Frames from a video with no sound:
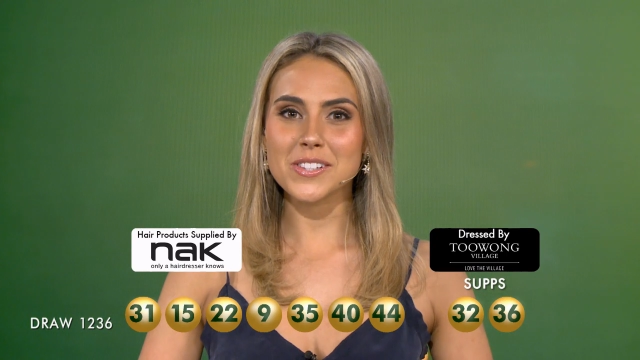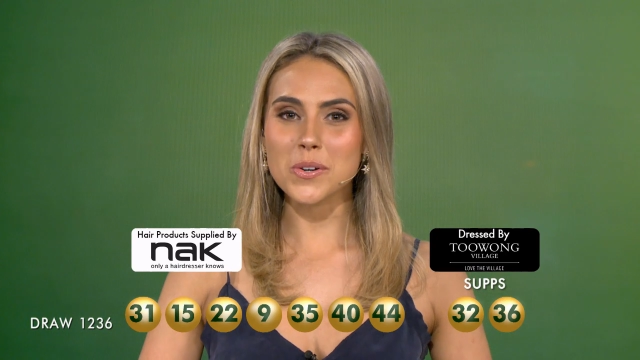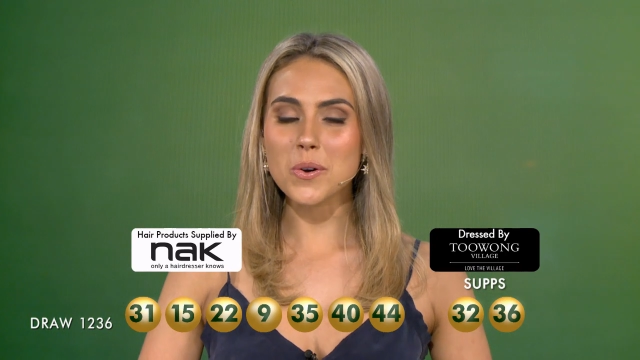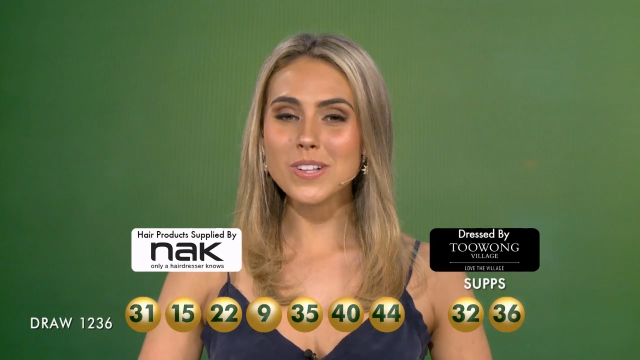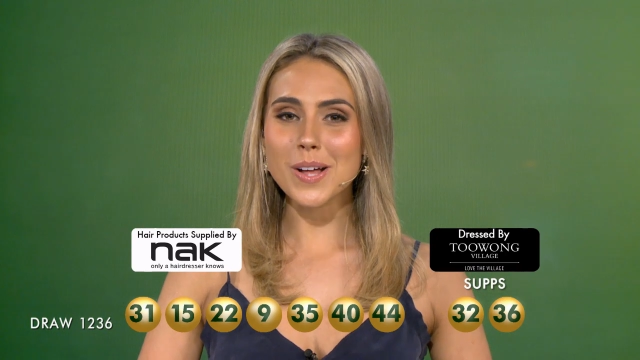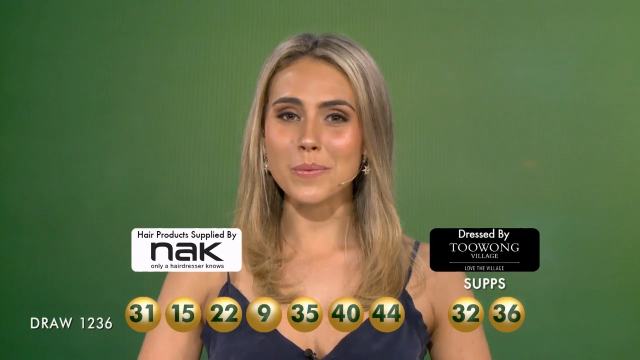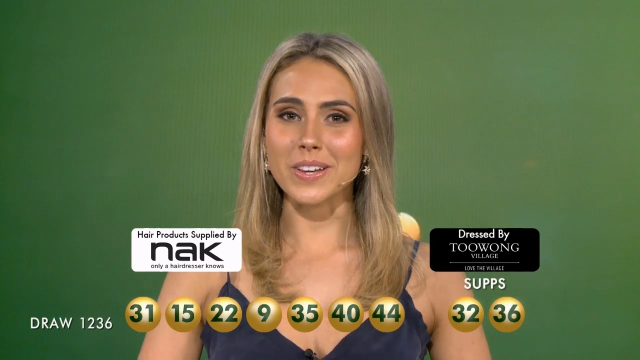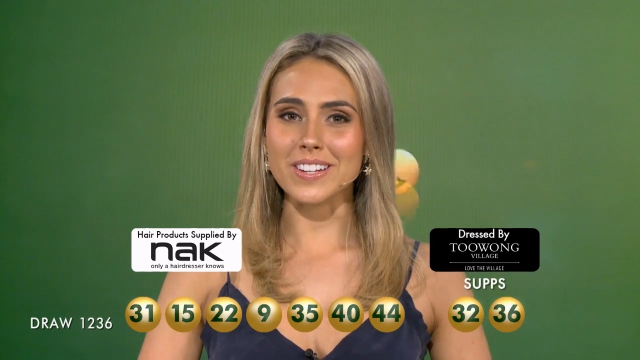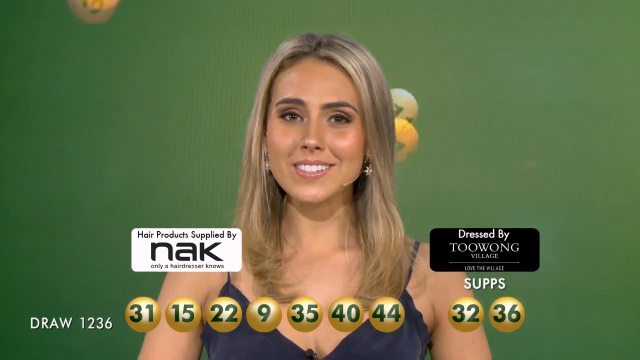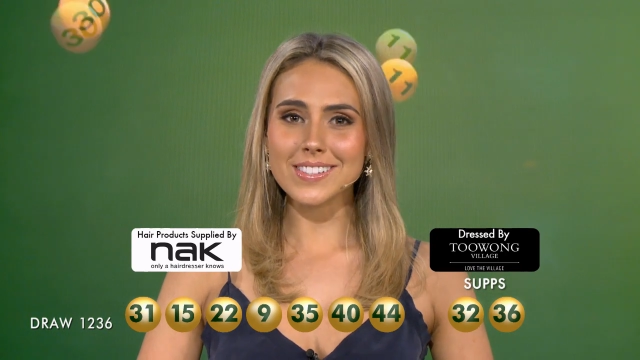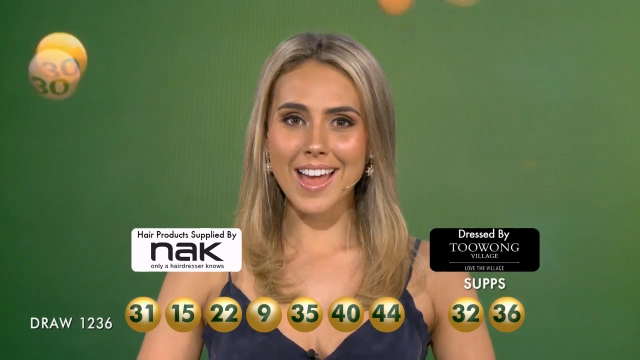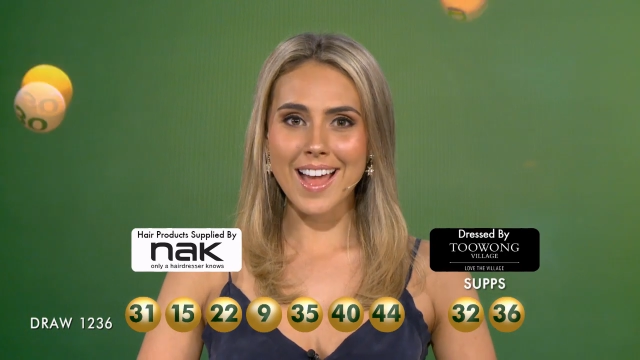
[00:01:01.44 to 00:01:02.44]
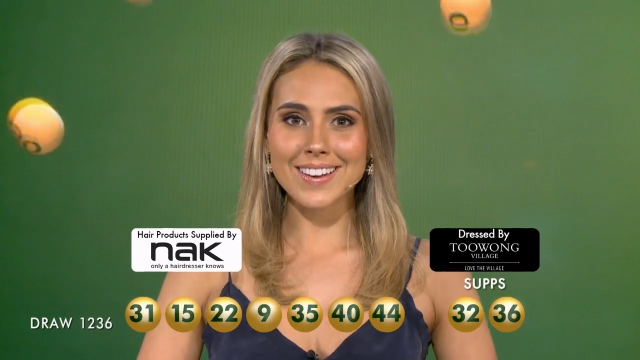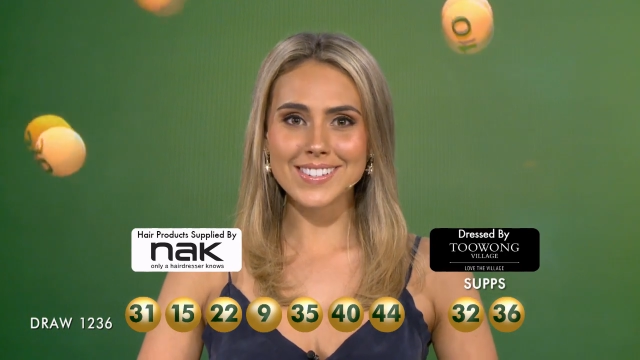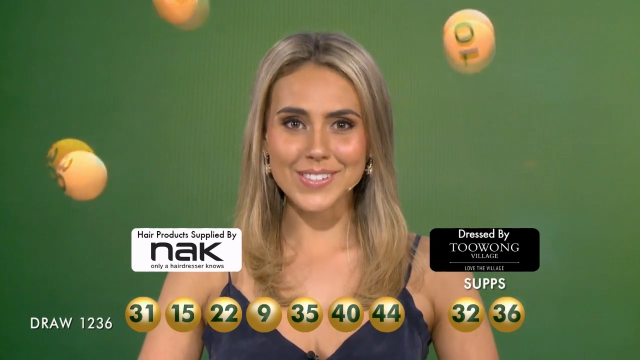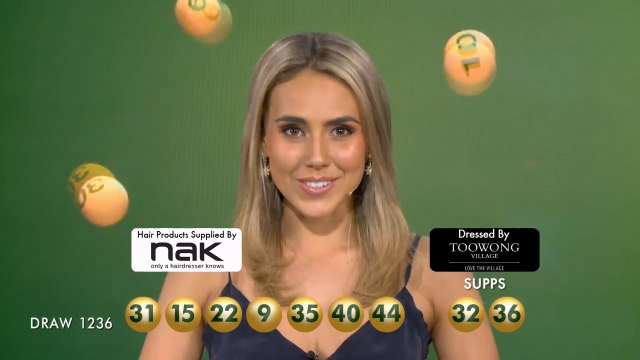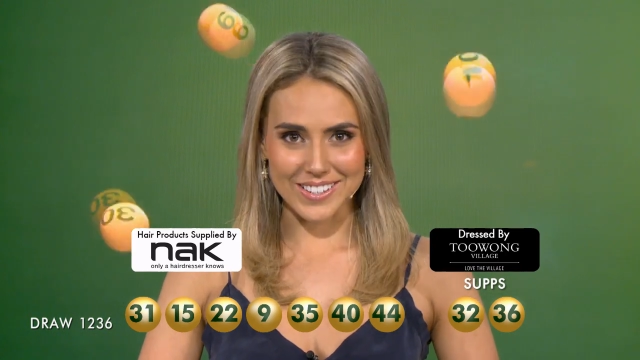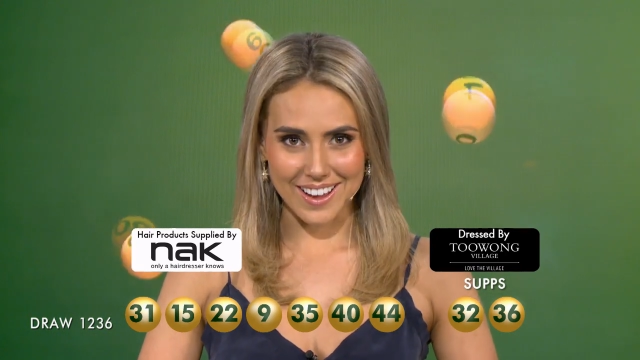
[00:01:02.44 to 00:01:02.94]
to all our winners and
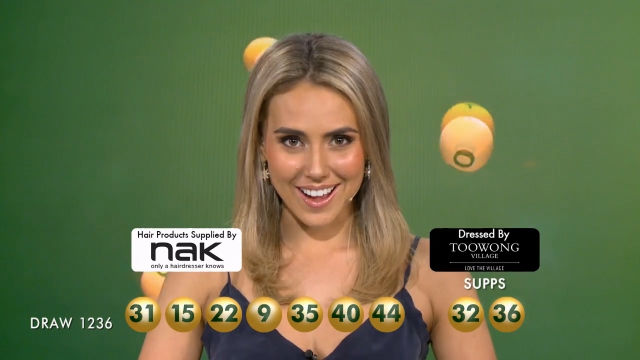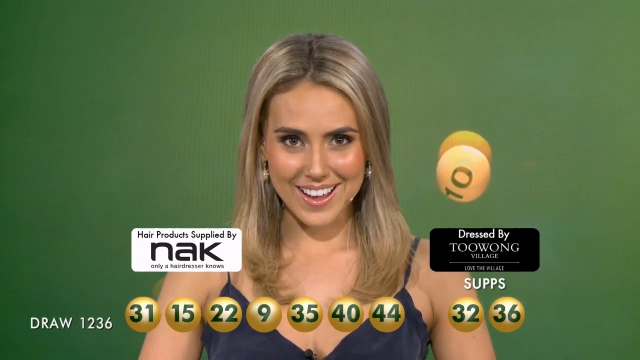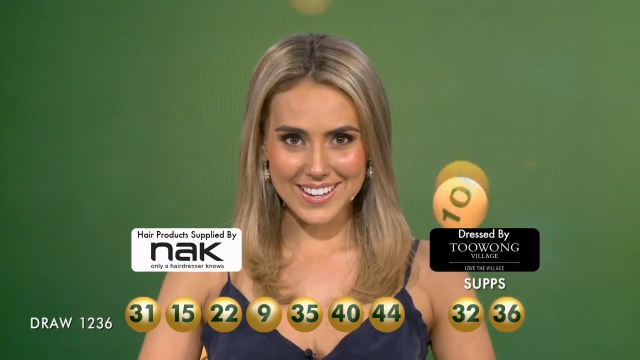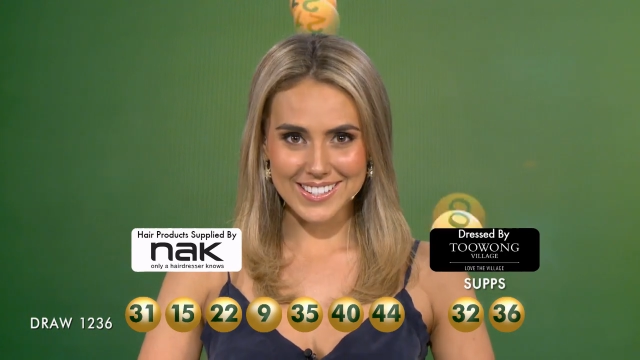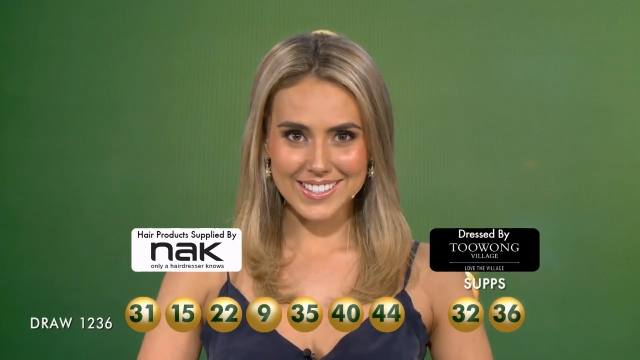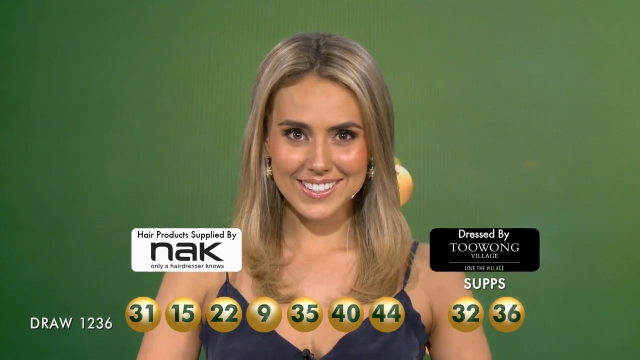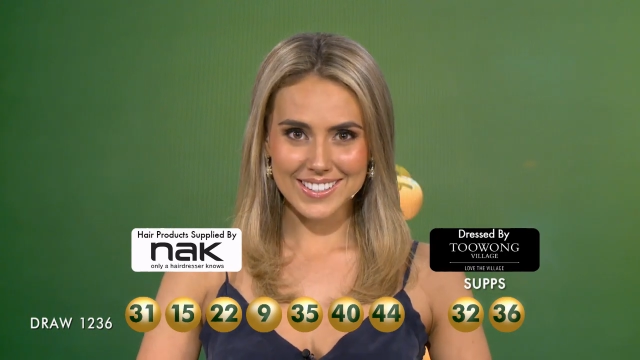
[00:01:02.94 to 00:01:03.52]
good night.